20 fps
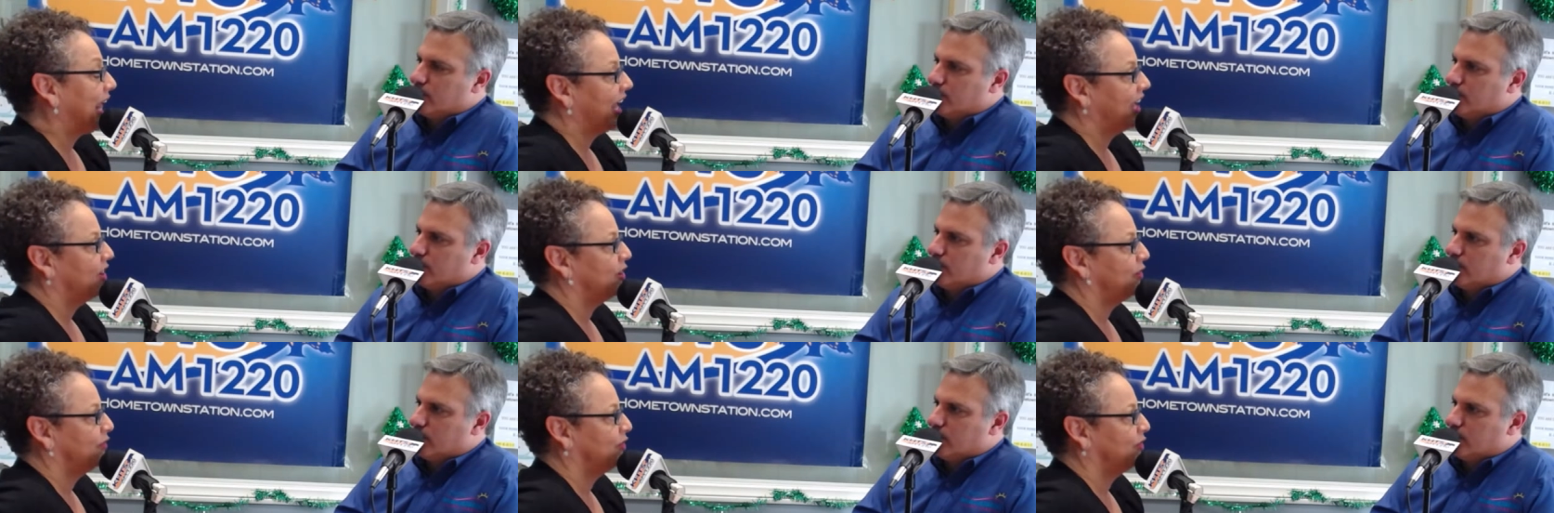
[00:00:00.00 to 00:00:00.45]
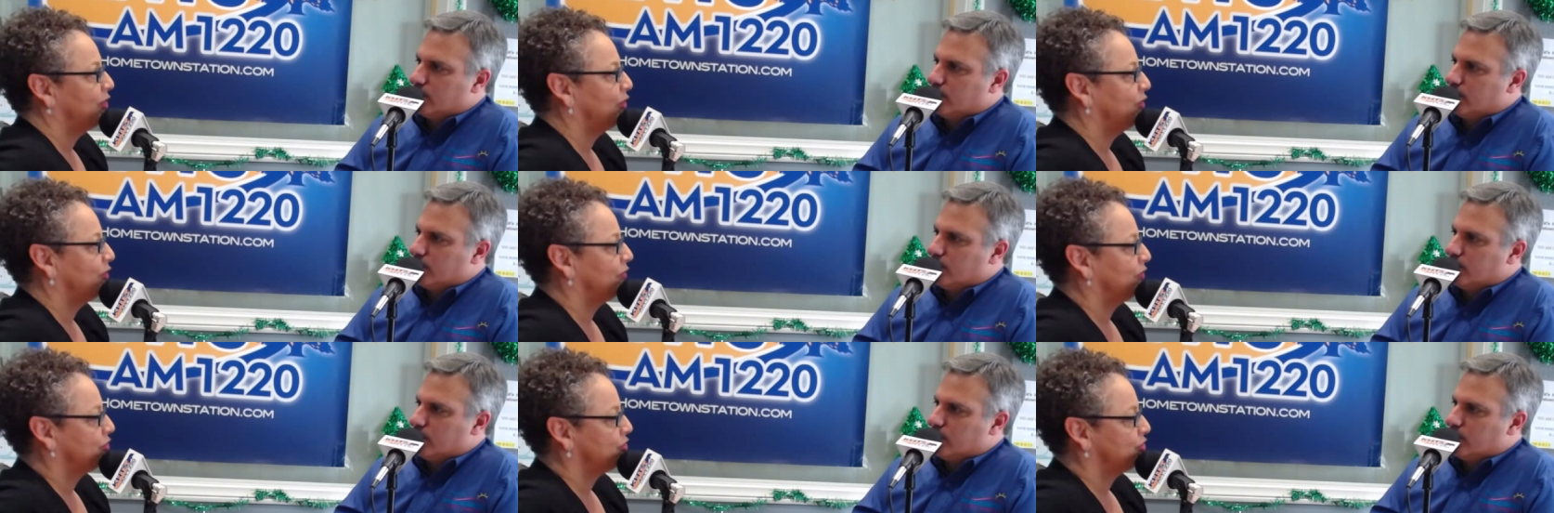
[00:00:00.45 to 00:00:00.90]
Speaker 1: our very
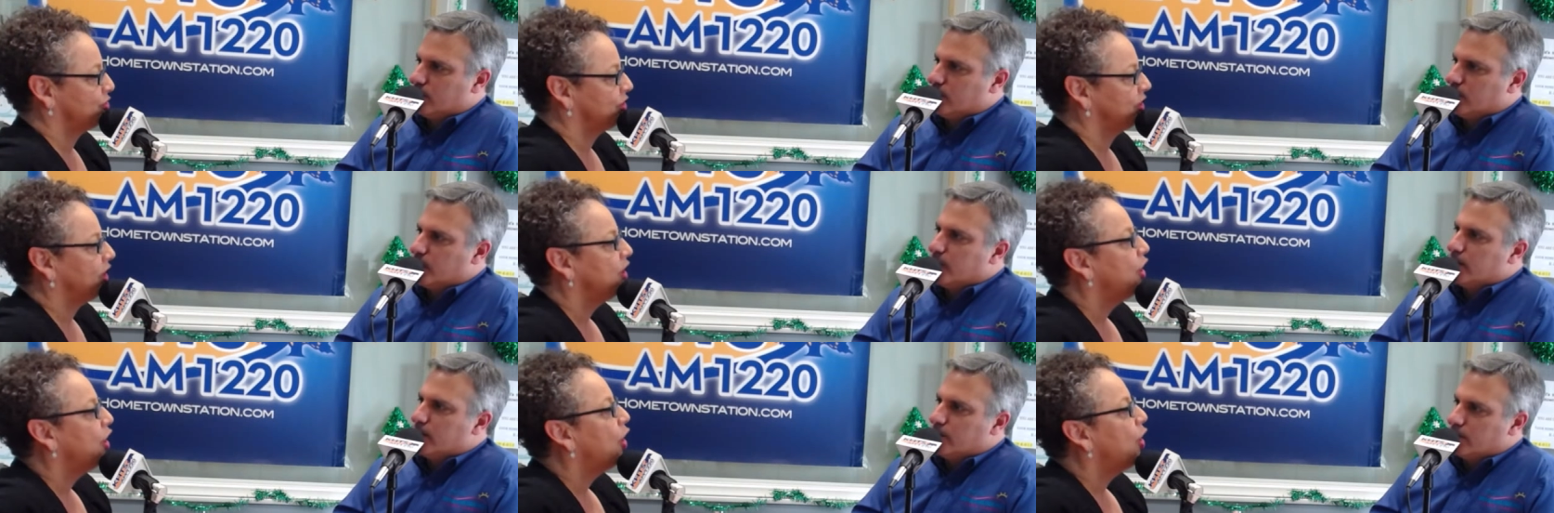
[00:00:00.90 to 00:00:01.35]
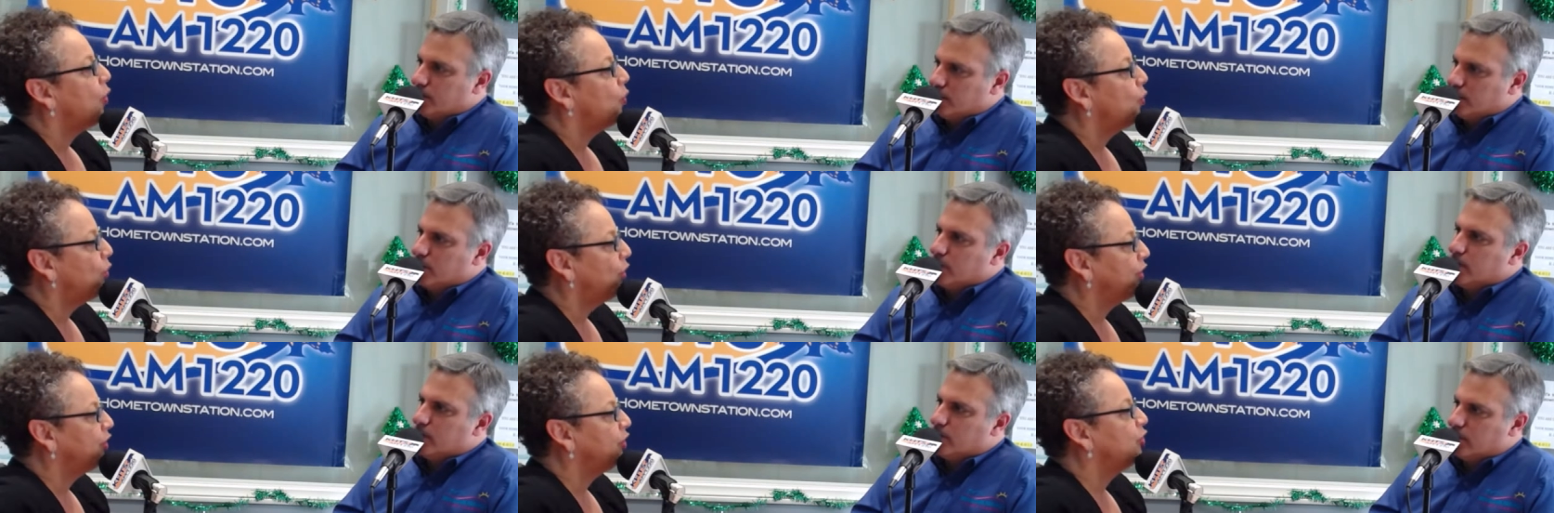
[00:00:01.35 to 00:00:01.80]
first year.
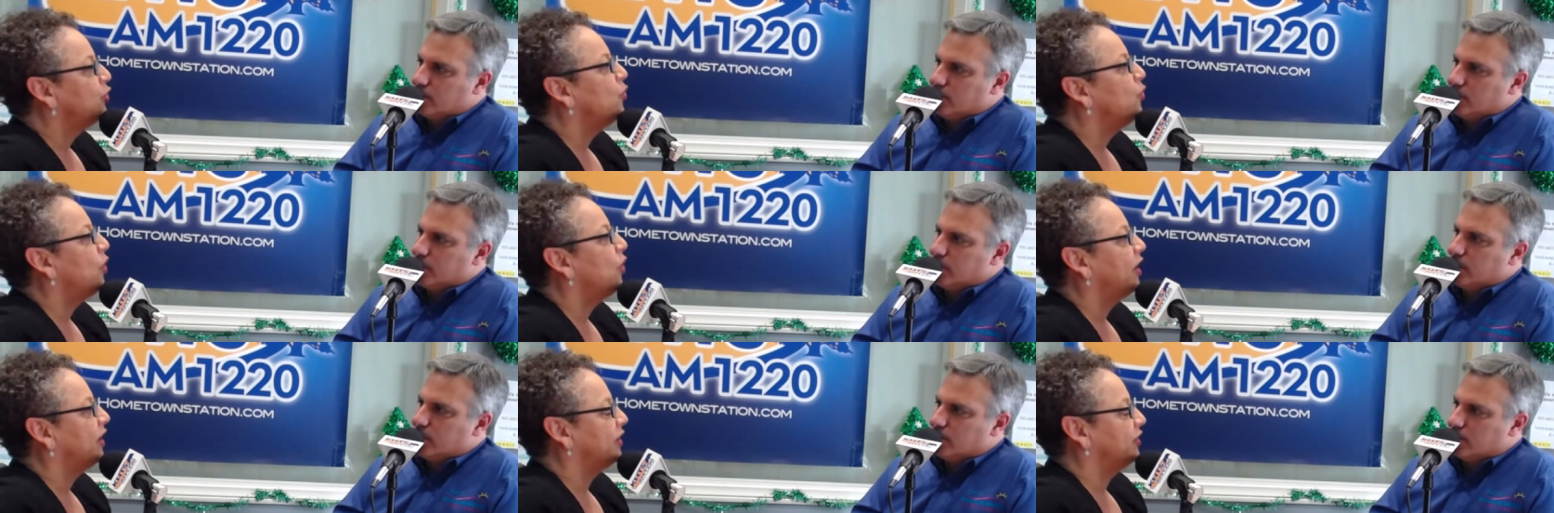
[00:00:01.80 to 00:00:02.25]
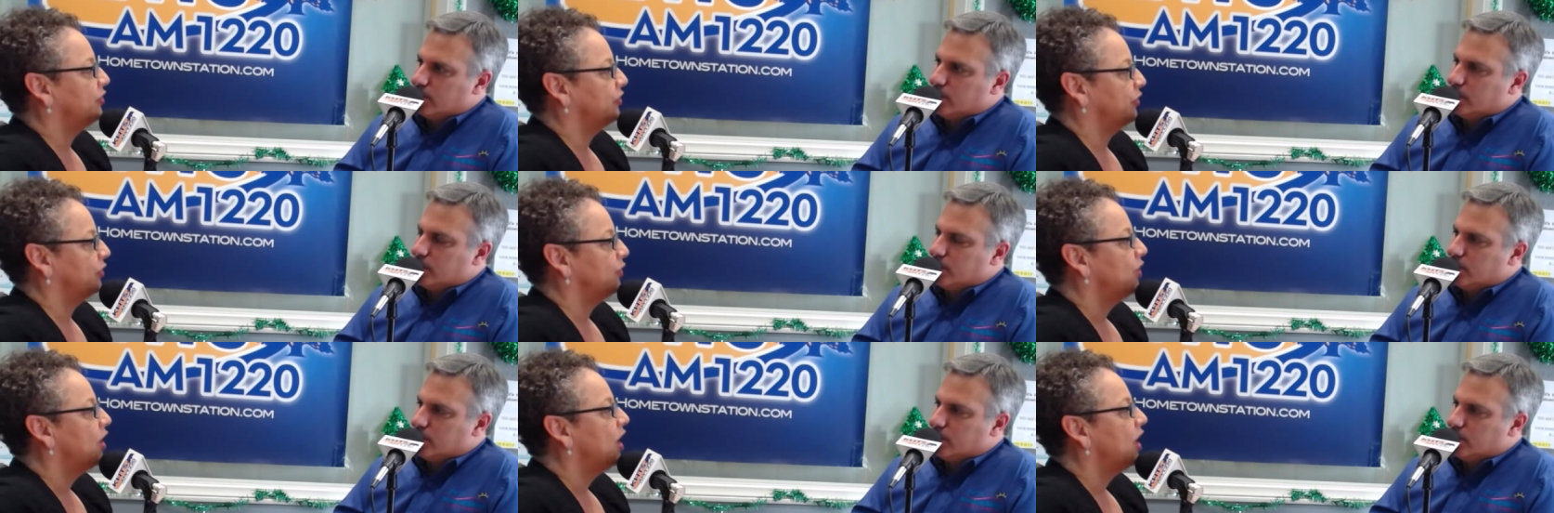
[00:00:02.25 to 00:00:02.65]
What do you want to do?